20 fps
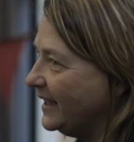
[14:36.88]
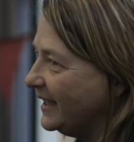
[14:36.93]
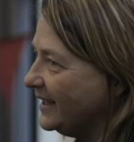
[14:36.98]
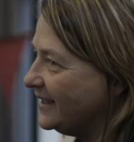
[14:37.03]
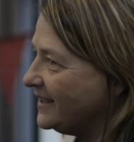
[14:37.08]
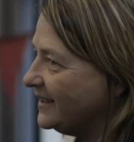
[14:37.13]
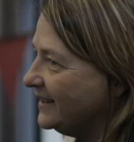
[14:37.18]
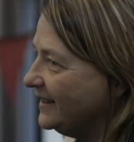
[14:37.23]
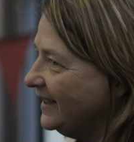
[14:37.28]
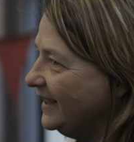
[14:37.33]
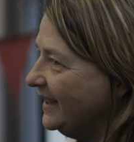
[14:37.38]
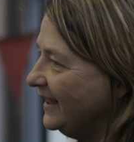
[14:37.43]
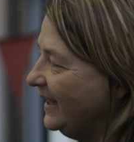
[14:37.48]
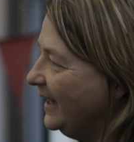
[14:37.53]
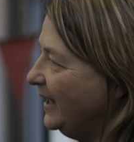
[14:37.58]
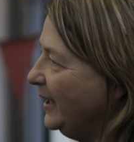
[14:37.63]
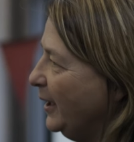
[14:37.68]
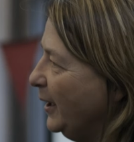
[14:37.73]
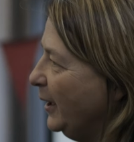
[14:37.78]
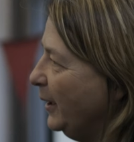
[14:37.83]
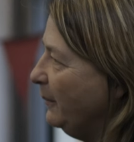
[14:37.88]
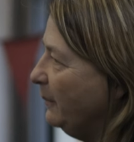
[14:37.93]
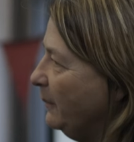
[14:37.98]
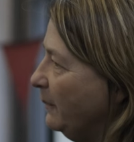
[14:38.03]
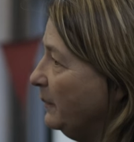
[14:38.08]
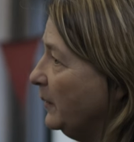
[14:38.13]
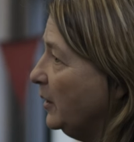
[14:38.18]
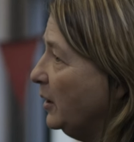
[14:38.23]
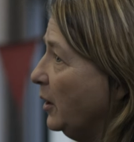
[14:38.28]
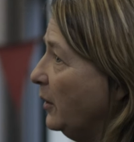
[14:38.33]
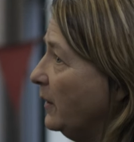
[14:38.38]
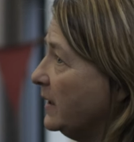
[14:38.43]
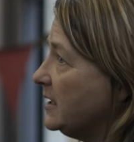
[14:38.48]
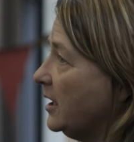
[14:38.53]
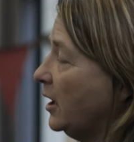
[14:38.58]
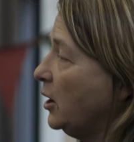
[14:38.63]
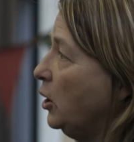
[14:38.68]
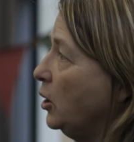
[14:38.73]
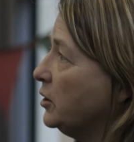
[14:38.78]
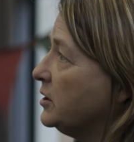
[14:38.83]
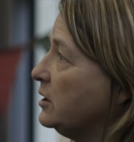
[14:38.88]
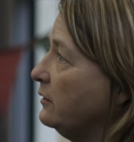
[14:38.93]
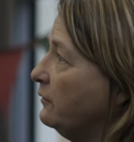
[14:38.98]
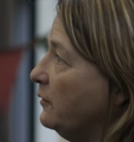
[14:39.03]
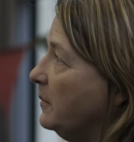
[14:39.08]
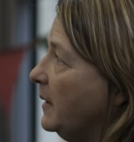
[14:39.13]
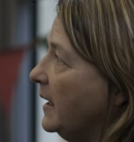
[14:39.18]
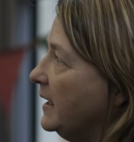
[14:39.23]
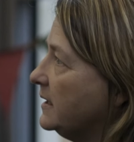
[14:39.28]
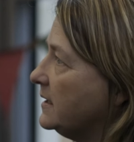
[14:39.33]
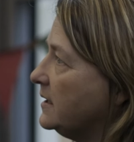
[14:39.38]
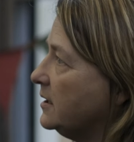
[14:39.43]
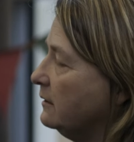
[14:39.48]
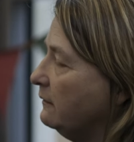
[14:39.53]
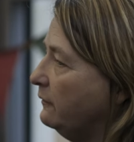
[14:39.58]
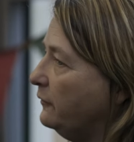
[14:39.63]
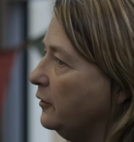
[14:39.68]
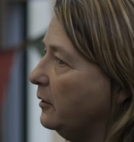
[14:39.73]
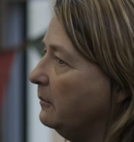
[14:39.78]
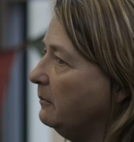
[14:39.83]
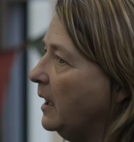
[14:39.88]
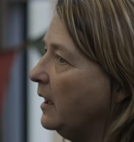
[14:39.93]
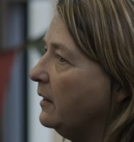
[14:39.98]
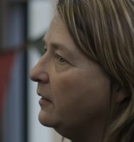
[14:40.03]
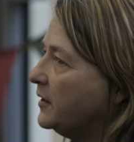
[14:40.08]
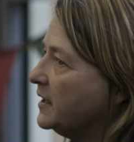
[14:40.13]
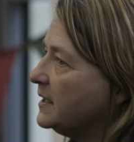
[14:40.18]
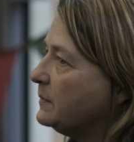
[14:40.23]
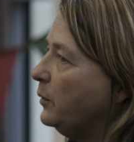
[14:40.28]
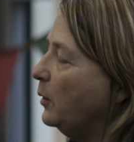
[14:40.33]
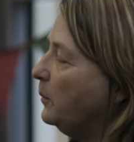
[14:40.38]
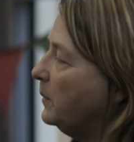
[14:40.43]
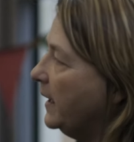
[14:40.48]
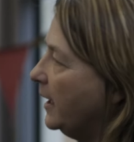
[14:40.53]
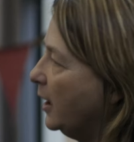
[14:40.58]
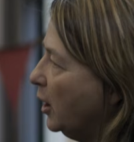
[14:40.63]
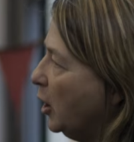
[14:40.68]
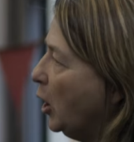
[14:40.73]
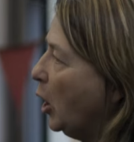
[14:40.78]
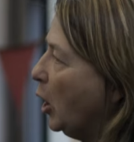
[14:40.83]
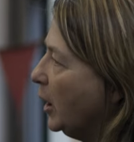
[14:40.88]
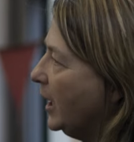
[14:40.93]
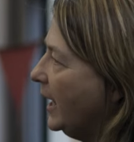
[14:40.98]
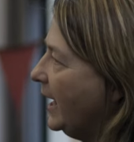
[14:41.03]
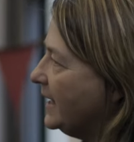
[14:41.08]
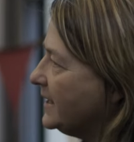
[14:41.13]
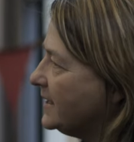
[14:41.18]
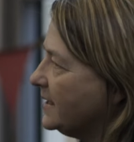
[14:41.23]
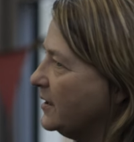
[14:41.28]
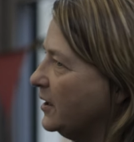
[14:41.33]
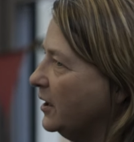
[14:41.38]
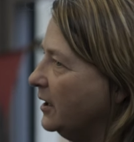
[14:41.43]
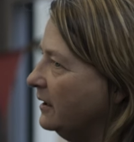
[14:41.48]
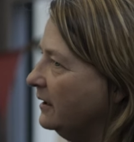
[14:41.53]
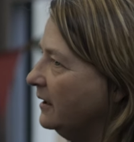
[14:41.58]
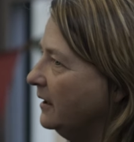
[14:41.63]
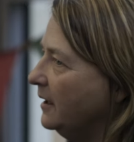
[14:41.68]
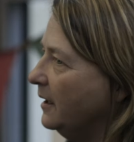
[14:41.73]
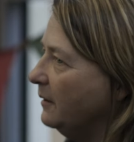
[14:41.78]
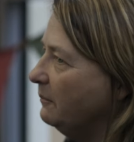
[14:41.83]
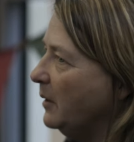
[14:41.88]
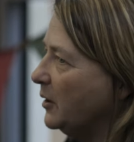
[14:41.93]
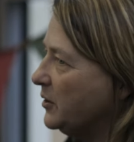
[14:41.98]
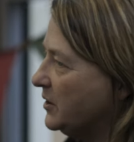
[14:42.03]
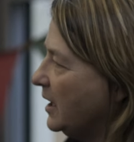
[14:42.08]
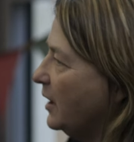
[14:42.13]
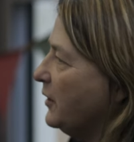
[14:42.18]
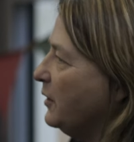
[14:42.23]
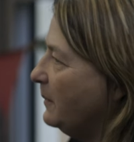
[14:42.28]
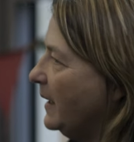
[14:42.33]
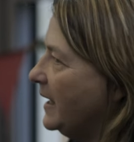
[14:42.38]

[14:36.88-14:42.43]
it. You know, as a cost of a medicine for a month, it's probably a lot less than most other